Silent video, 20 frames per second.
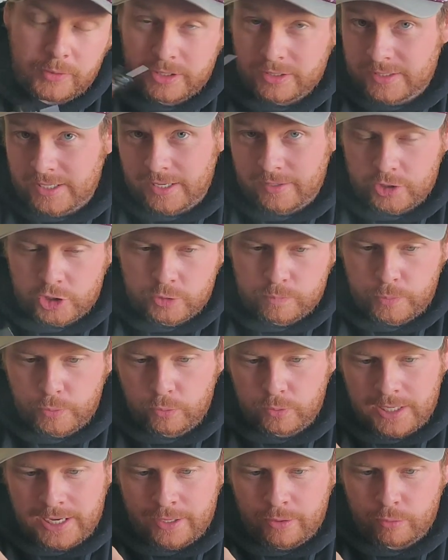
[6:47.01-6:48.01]
You can take the
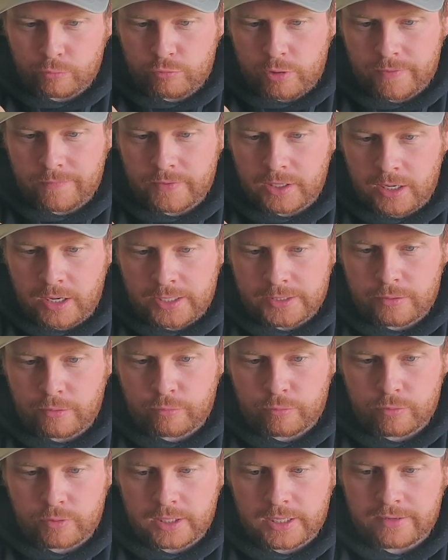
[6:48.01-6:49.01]
spool out, run the line
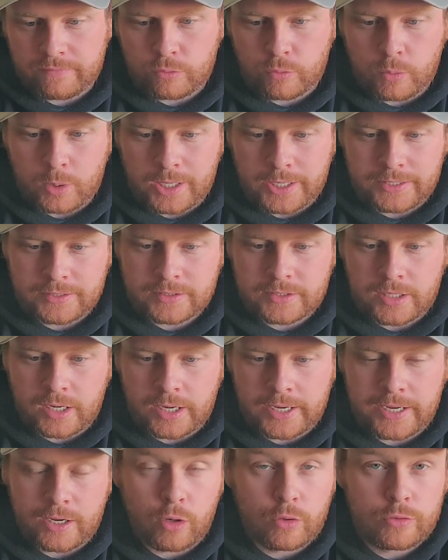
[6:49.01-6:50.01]
through the level wind,
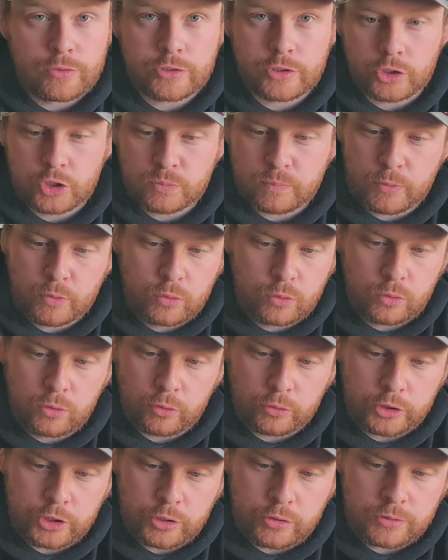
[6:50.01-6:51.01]
tie it onto the spool,
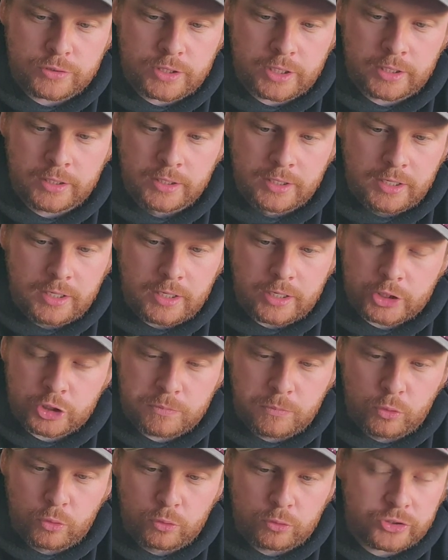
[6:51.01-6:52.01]
or use a
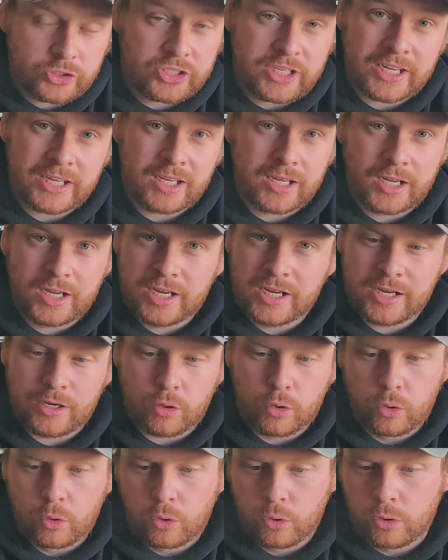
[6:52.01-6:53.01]
small
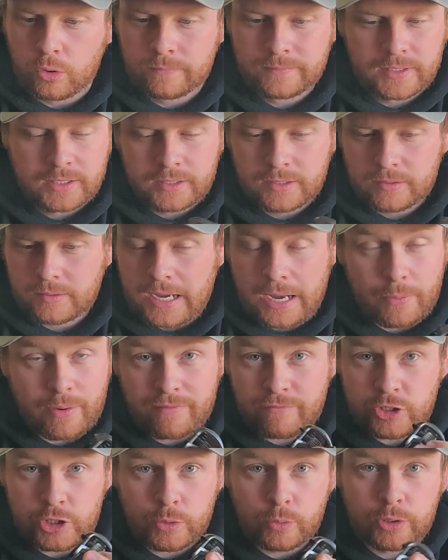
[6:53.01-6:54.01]
sticker or
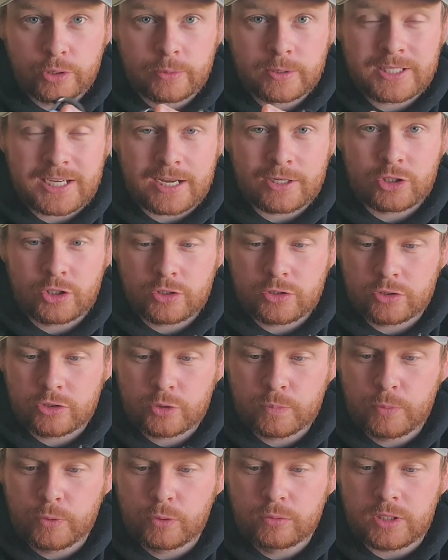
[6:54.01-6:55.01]
however you want to attach it to the
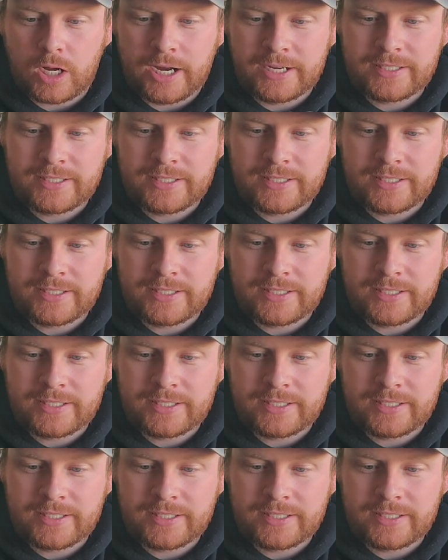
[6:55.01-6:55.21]
spool.